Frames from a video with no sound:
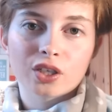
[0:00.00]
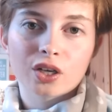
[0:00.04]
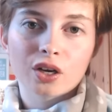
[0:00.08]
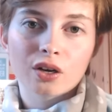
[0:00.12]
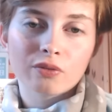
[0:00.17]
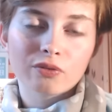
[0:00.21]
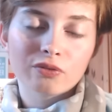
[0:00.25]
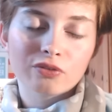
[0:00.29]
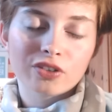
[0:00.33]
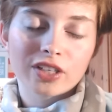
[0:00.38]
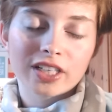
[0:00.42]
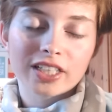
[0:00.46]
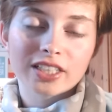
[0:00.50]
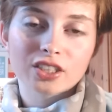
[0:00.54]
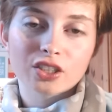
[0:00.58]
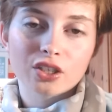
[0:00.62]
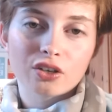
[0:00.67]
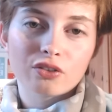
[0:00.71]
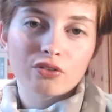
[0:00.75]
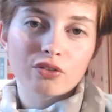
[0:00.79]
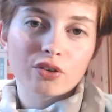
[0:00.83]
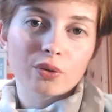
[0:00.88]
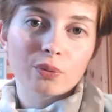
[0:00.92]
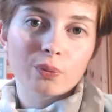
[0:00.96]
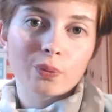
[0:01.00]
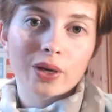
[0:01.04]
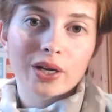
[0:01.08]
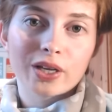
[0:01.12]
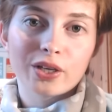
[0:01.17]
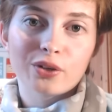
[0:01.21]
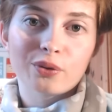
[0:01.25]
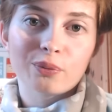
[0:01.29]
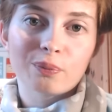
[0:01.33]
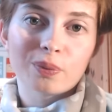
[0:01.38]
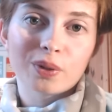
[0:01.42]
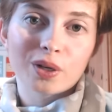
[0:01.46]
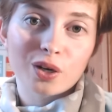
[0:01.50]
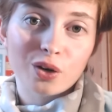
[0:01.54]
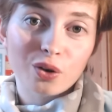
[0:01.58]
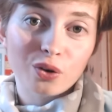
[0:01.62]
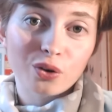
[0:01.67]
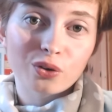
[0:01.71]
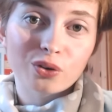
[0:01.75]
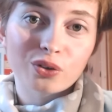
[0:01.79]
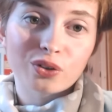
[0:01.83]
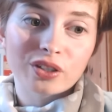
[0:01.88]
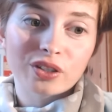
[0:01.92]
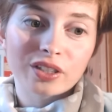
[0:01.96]
the conflict over where you
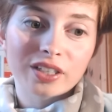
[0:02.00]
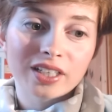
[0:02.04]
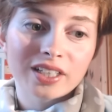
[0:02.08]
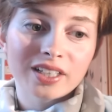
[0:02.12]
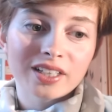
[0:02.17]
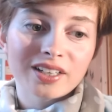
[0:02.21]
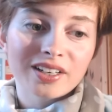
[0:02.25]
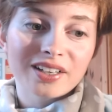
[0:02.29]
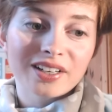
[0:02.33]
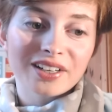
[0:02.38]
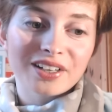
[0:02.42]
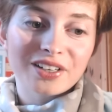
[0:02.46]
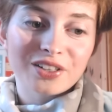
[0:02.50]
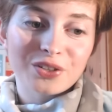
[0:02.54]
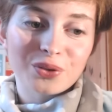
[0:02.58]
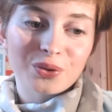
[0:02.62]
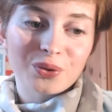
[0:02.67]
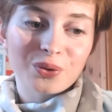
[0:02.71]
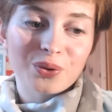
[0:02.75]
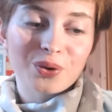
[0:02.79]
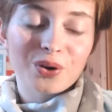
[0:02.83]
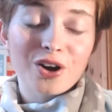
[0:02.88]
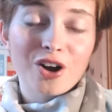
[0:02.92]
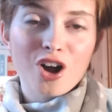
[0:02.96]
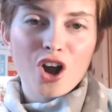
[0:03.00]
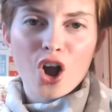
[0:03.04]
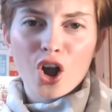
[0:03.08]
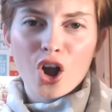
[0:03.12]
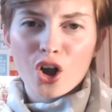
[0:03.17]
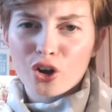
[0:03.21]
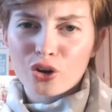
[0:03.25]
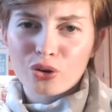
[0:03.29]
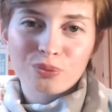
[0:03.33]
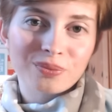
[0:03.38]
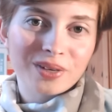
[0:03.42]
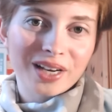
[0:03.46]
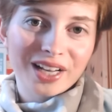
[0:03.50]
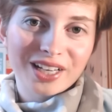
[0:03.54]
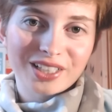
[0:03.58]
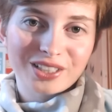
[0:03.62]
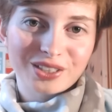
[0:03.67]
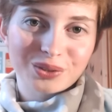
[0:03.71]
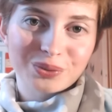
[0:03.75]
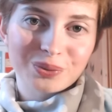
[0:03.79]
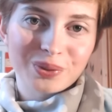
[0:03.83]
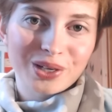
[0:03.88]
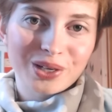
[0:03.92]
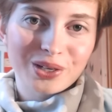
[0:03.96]
belong, your
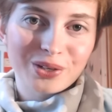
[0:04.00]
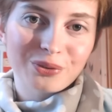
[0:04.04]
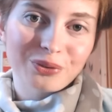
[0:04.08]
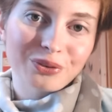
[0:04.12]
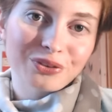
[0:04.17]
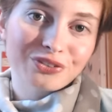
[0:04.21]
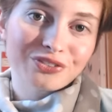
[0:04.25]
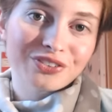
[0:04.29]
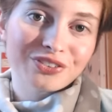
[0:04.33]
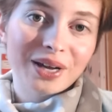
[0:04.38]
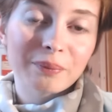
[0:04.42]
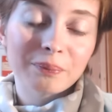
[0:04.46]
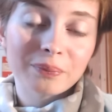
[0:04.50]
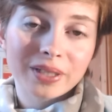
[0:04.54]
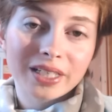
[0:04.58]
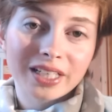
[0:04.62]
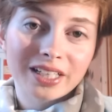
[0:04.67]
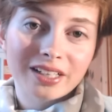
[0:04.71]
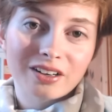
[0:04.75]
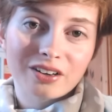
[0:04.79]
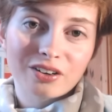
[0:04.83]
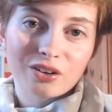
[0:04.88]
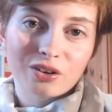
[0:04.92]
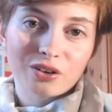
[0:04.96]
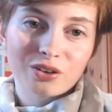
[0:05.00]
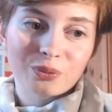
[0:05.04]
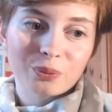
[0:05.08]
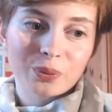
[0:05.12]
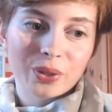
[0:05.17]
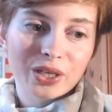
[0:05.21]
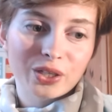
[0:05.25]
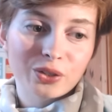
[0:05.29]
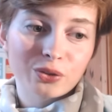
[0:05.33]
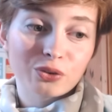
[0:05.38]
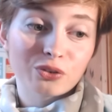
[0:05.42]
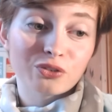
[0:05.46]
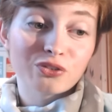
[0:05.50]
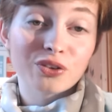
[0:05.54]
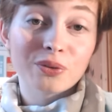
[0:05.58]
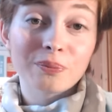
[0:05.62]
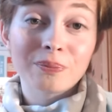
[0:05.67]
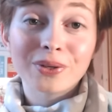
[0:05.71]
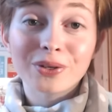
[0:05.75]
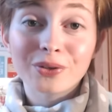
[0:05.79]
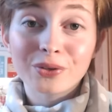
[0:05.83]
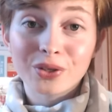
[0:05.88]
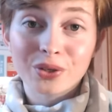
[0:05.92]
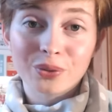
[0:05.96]
homeland, where your family are, where you're
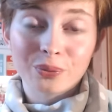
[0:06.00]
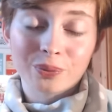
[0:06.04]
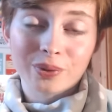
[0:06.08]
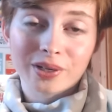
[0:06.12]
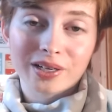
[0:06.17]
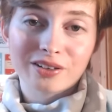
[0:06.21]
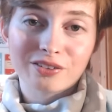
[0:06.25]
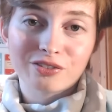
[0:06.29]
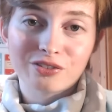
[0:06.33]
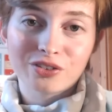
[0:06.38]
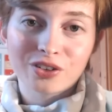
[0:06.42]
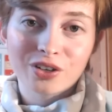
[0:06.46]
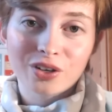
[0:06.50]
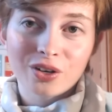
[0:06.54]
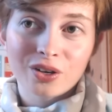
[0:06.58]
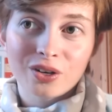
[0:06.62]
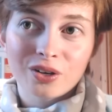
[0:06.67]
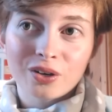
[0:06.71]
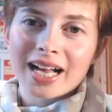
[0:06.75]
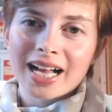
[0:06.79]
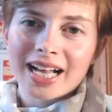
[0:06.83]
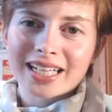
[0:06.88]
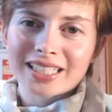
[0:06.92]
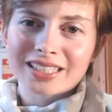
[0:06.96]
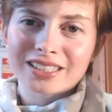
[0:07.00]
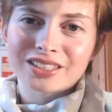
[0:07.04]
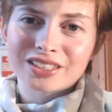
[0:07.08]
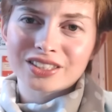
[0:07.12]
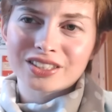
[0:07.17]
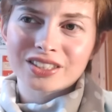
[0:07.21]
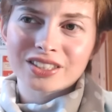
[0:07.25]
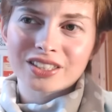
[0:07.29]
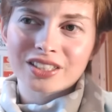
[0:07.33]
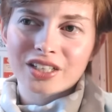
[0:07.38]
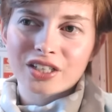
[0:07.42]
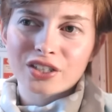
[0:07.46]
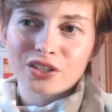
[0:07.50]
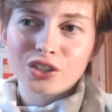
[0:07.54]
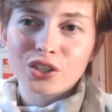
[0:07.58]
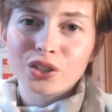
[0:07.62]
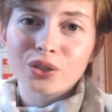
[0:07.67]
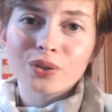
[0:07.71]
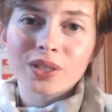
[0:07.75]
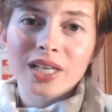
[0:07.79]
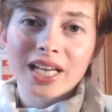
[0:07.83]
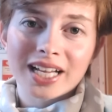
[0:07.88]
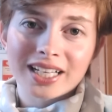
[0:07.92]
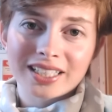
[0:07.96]
familiar with, and a
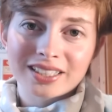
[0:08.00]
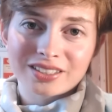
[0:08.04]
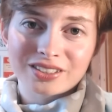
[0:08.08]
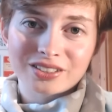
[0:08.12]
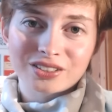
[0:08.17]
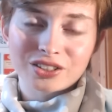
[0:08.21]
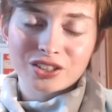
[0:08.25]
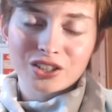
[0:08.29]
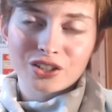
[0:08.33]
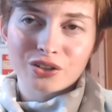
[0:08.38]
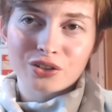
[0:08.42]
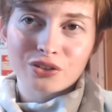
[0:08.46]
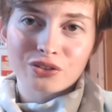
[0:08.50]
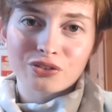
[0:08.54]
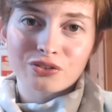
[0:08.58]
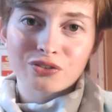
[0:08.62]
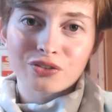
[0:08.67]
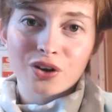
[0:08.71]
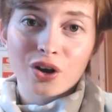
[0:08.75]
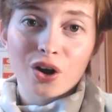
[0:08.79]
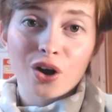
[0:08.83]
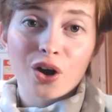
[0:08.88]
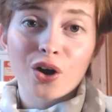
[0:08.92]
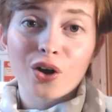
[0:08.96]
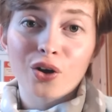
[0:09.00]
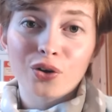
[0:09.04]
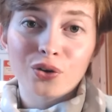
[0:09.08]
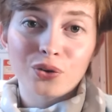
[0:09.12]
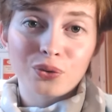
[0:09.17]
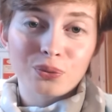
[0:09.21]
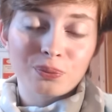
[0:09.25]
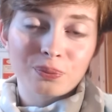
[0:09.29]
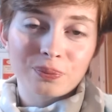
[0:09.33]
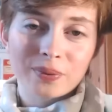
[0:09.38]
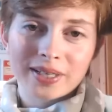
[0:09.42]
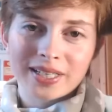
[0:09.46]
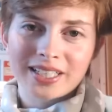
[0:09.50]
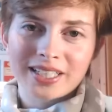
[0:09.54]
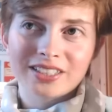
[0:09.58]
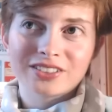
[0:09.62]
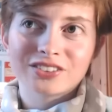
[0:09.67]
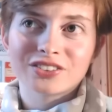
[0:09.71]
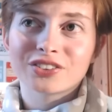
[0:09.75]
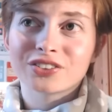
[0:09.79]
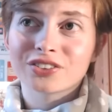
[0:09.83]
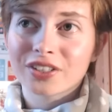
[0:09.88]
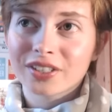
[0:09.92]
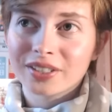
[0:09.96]
new land of hope and
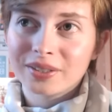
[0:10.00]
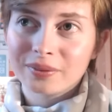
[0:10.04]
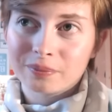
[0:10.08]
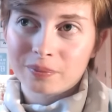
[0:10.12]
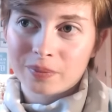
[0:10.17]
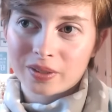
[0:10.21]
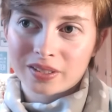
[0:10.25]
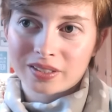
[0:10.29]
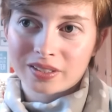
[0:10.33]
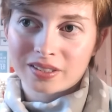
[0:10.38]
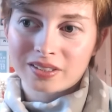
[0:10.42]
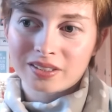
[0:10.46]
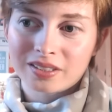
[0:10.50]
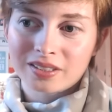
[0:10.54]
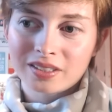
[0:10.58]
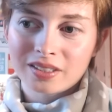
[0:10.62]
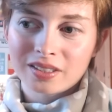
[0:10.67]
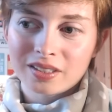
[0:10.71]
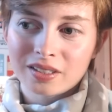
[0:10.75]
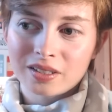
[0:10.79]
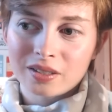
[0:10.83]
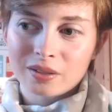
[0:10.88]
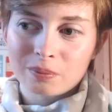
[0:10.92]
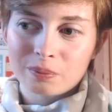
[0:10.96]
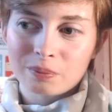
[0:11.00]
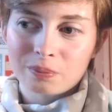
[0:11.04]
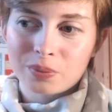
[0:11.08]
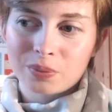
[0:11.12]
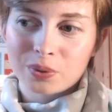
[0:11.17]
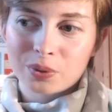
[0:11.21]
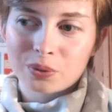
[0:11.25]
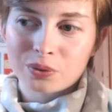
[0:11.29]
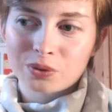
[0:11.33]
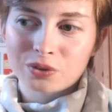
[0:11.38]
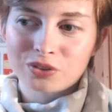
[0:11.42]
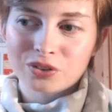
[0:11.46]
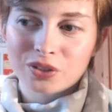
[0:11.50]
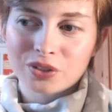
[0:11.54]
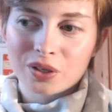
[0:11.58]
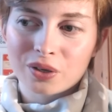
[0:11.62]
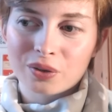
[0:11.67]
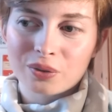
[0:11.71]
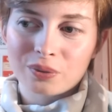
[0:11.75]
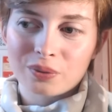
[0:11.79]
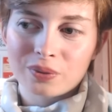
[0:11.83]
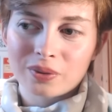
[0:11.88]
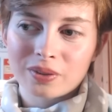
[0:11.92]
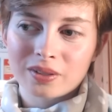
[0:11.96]
excitement, but
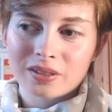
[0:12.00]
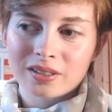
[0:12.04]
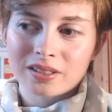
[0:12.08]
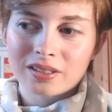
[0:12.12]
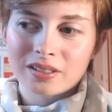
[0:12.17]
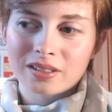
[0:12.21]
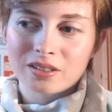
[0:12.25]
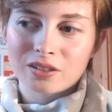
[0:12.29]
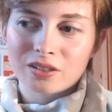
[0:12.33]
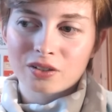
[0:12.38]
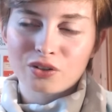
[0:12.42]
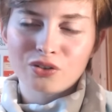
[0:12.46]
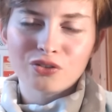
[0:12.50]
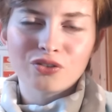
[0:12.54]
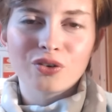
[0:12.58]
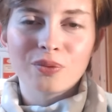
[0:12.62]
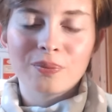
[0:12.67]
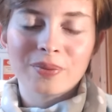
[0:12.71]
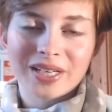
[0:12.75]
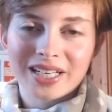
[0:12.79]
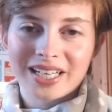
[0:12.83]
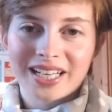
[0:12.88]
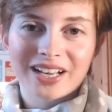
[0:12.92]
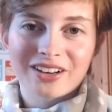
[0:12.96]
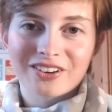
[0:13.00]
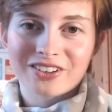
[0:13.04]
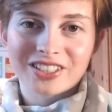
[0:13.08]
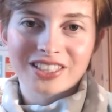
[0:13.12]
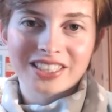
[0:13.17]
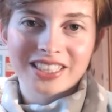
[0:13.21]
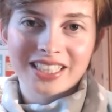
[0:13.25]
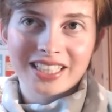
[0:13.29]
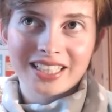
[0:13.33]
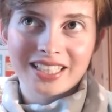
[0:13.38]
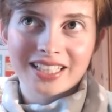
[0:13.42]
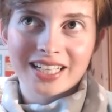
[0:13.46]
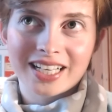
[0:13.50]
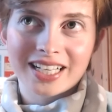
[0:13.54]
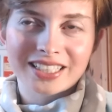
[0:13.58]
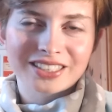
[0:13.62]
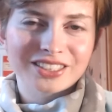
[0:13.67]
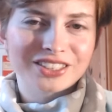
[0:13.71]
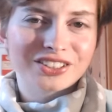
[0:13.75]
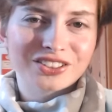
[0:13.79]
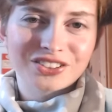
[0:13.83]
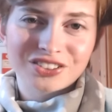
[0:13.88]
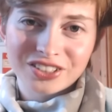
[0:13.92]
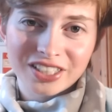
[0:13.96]
also unfamiliarity
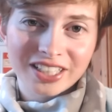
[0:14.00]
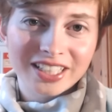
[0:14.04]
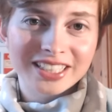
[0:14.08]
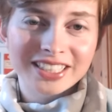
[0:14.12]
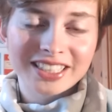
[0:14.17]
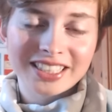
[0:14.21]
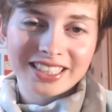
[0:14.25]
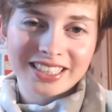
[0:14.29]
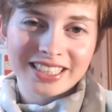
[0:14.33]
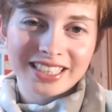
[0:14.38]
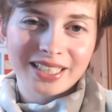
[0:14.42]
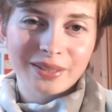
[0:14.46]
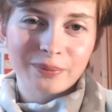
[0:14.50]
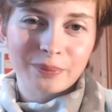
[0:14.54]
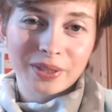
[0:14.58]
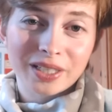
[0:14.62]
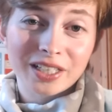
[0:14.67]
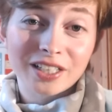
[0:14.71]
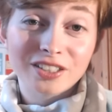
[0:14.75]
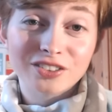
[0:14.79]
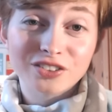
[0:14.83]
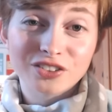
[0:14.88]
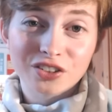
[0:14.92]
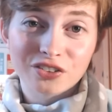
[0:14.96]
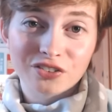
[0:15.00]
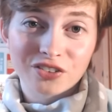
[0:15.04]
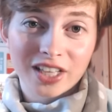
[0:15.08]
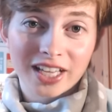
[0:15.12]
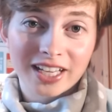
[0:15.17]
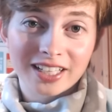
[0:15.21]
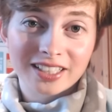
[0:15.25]
and uncertainty because of